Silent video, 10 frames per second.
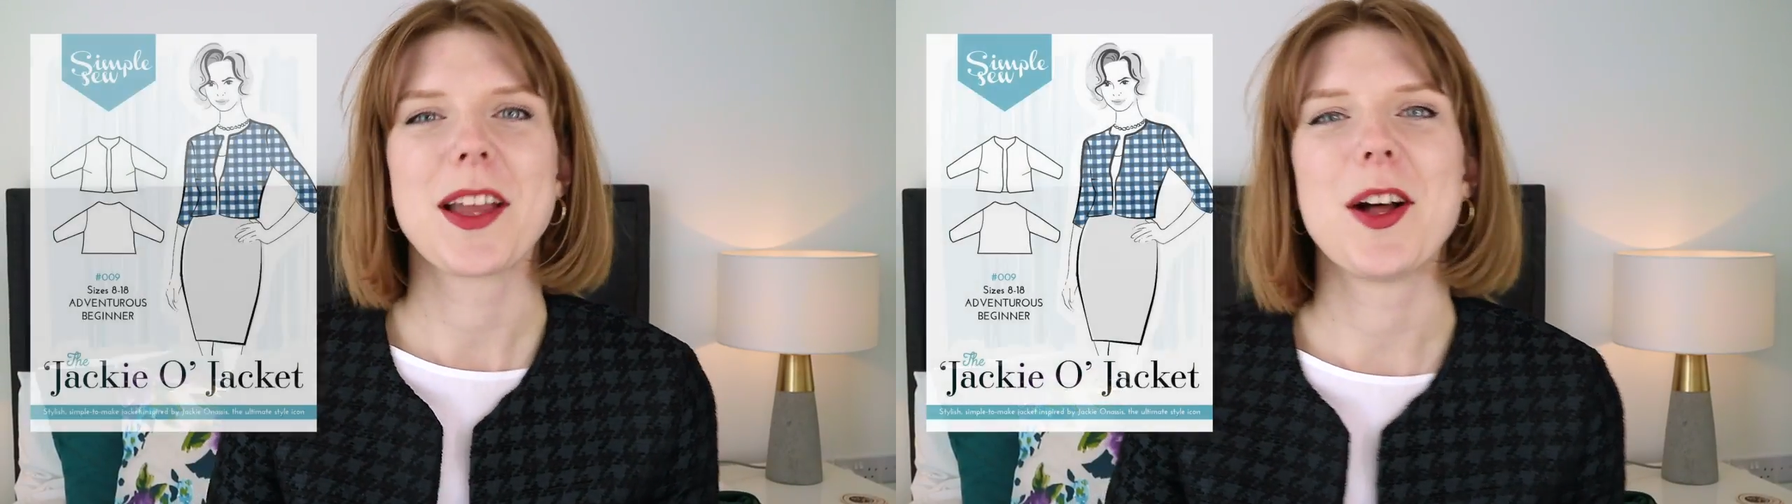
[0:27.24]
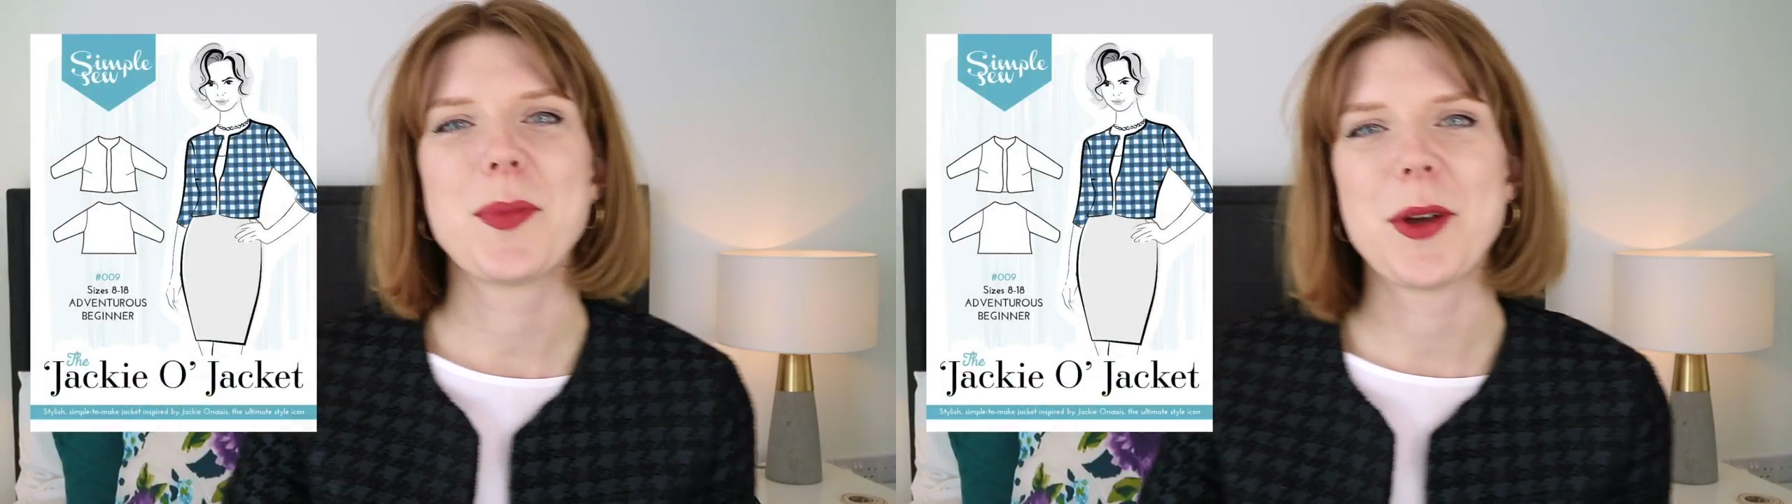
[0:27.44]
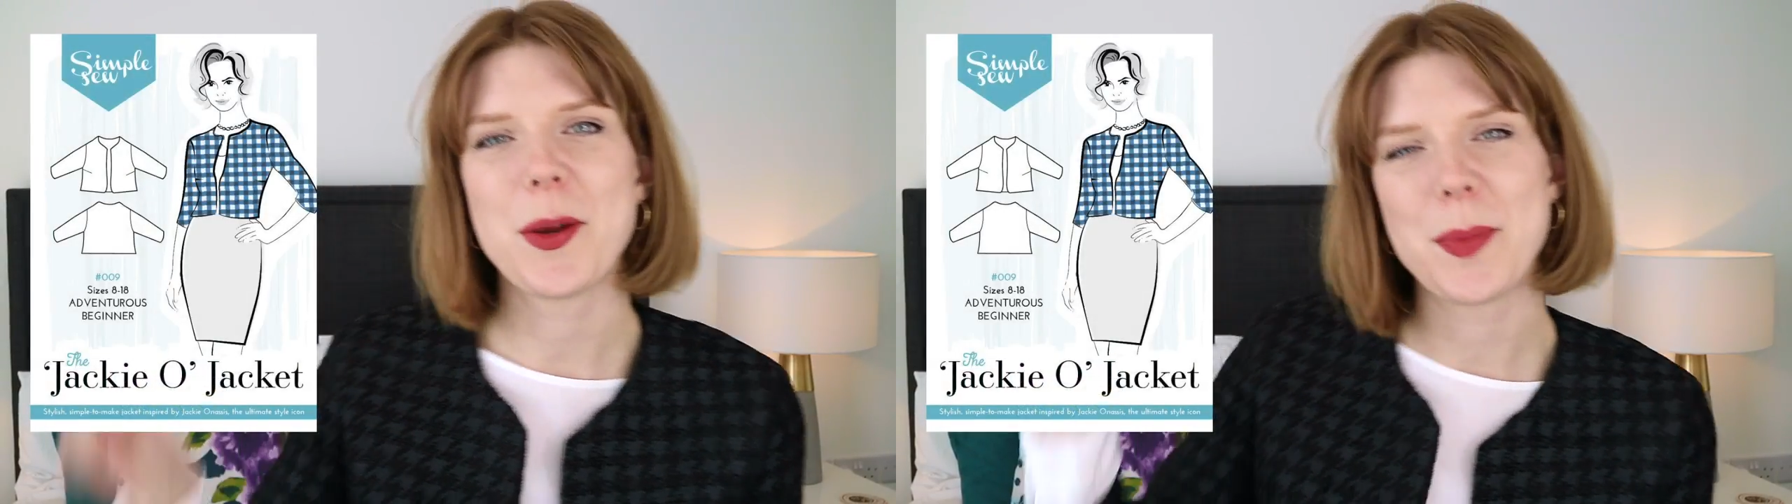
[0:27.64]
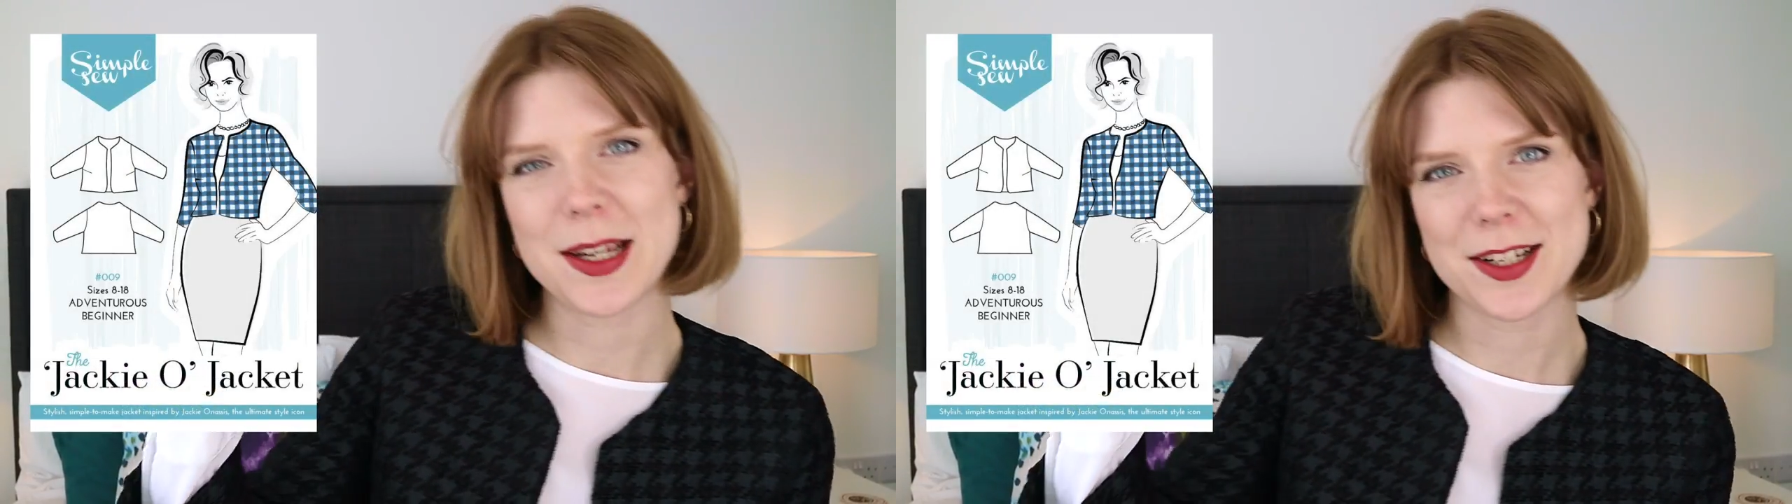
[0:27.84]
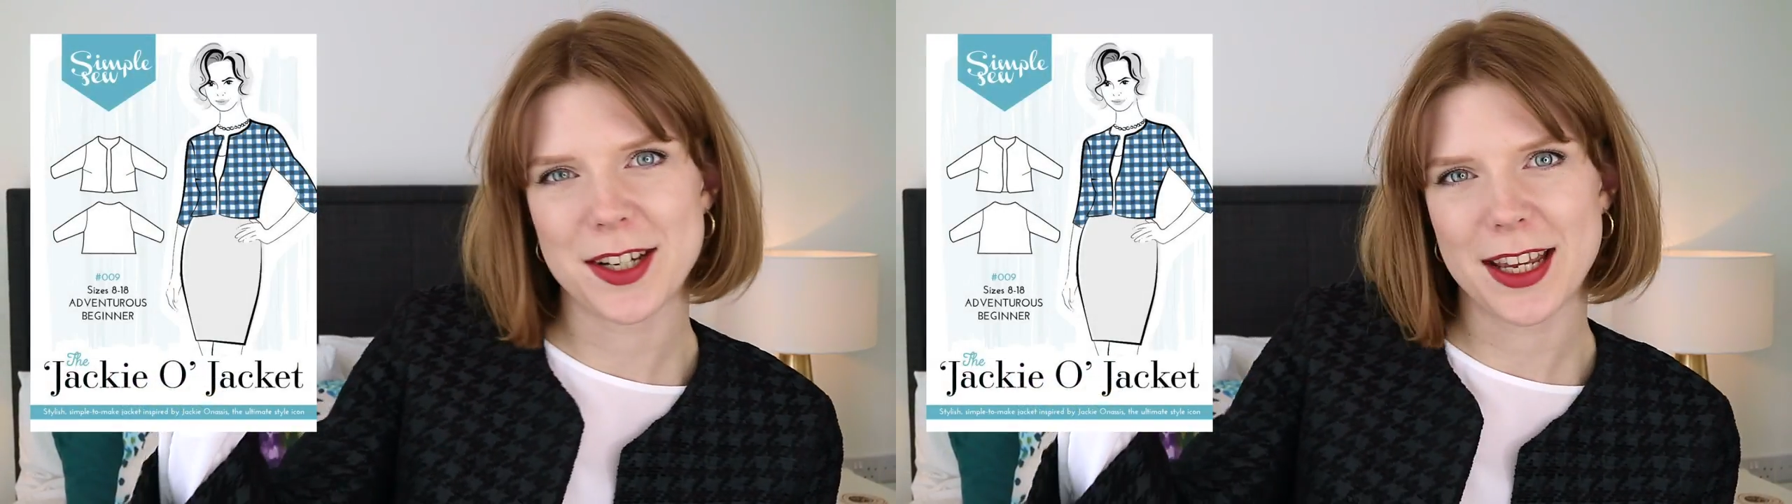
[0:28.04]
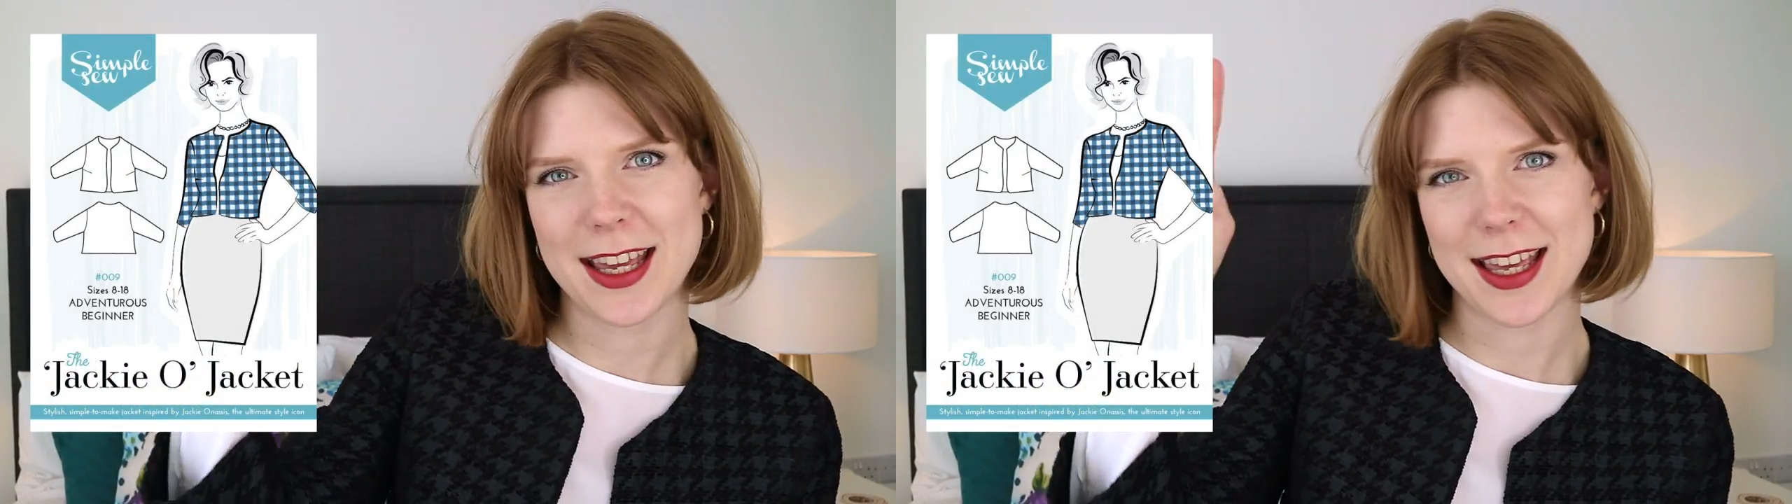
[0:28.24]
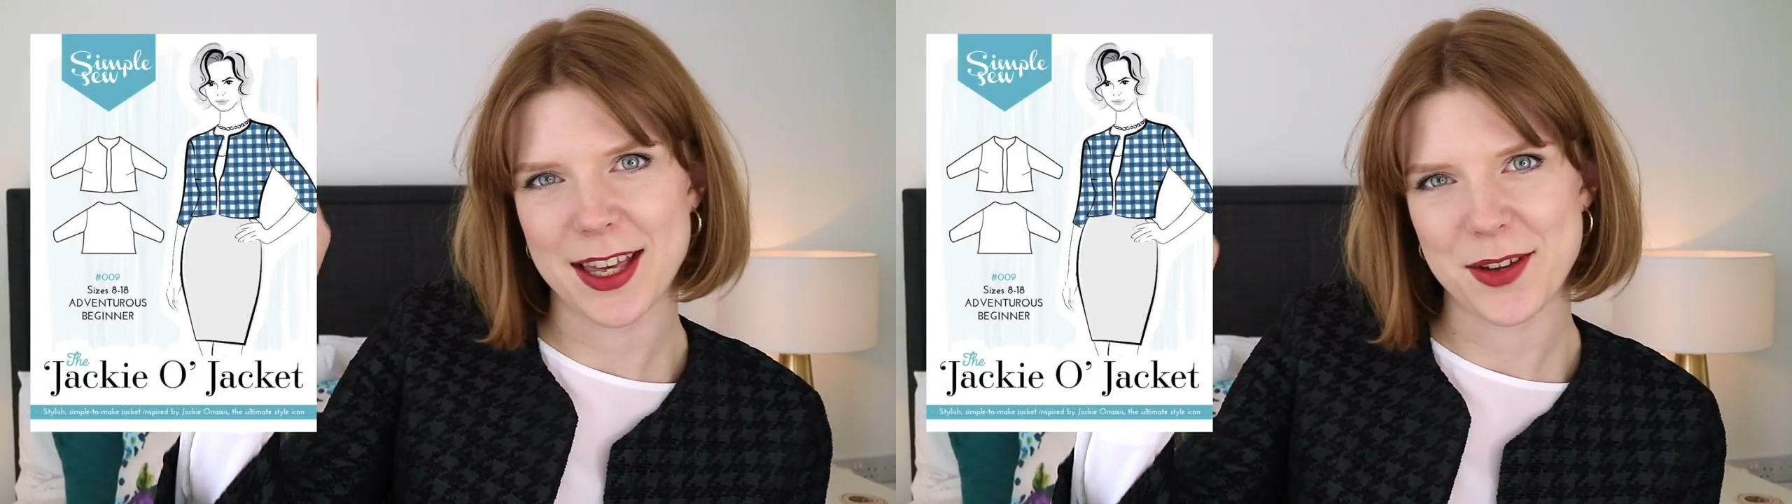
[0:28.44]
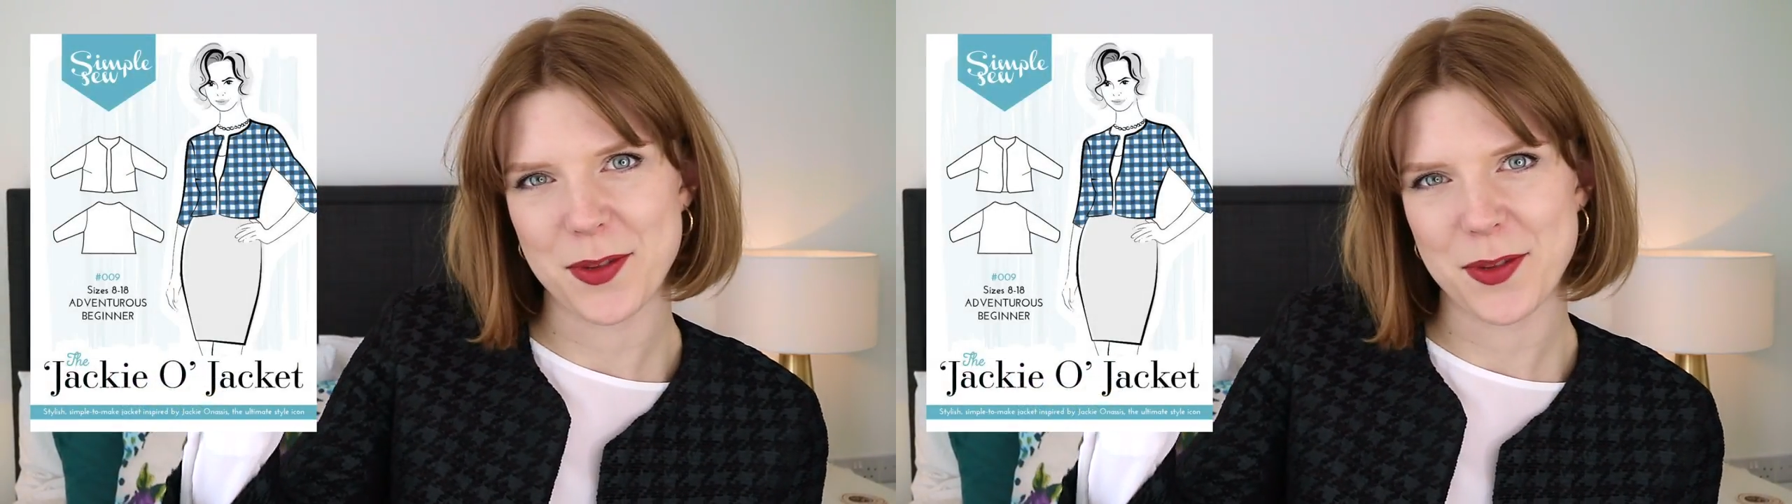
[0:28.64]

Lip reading: I'll put a picture here